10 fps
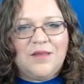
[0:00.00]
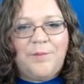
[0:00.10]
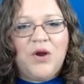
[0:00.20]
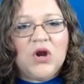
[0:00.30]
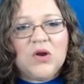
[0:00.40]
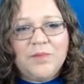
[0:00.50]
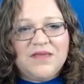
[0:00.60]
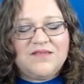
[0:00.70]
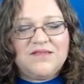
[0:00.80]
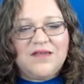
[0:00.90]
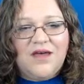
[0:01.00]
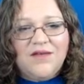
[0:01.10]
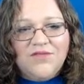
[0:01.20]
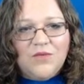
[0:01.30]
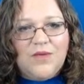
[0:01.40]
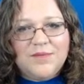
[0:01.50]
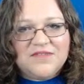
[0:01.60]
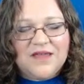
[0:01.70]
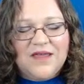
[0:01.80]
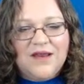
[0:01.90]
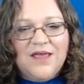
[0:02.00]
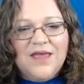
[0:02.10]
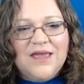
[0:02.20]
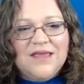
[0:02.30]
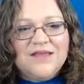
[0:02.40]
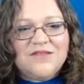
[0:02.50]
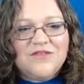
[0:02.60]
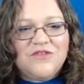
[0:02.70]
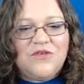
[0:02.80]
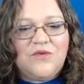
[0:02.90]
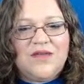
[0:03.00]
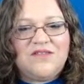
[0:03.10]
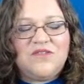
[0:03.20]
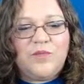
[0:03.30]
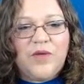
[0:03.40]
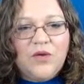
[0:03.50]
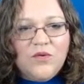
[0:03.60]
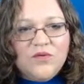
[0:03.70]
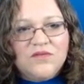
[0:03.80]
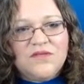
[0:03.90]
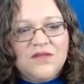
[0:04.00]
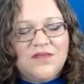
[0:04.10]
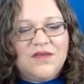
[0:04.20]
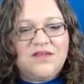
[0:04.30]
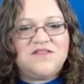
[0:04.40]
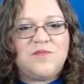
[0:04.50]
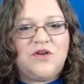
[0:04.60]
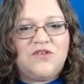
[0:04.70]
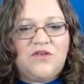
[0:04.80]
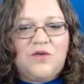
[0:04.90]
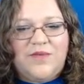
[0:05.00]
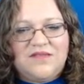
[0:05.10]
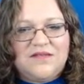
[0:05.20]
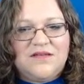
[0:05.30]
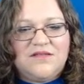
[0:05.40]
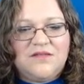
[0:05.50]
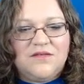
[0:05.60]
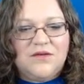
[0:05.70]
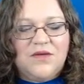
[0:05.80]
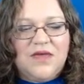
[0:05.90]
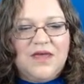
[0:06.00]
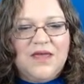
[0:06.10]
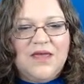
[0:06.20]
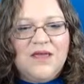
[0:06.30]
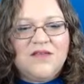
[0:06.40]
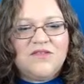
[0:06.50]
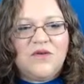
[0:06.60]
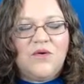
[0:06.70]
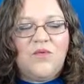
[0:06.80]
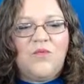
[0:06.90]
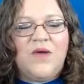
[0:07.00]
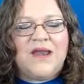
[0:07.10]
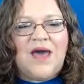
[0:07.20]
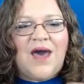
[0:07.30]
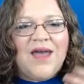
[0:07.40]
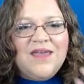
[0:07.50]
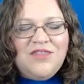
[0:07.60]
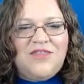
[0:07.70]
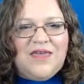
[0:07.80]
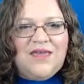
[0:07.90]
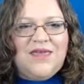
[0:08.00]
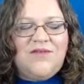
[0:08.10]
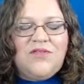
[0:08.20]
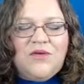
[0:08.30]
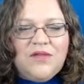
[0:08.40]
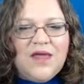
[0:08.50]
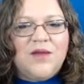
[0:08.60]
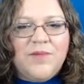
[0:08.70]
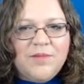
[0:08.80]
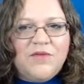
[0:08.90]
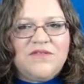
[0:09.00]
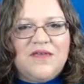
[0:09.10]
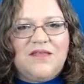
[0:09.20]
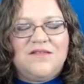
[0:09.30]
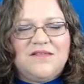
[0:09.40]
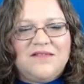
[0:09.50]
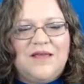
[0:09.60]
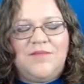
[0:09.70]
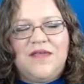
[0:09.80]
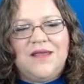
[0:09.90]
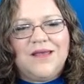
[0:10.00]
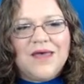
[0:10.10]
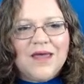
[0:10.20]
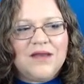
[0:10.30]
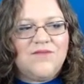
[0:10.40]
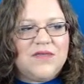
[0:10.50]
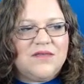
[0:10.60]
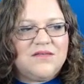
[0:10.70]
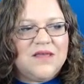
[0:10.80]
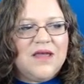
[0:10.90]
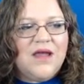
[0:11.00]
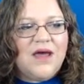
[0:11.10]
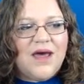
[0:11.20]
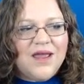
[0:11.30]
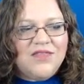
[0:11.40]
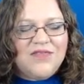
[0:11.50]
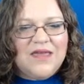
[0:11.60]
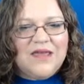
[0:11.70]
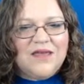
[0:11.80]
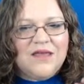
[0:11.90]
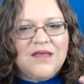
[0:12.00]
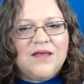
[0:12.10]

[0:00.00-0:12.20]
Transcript: the purpose of the website is to expose the customer to your business, okay? So when I think, even though a lot of people say it's the same thing, it kind of is, I think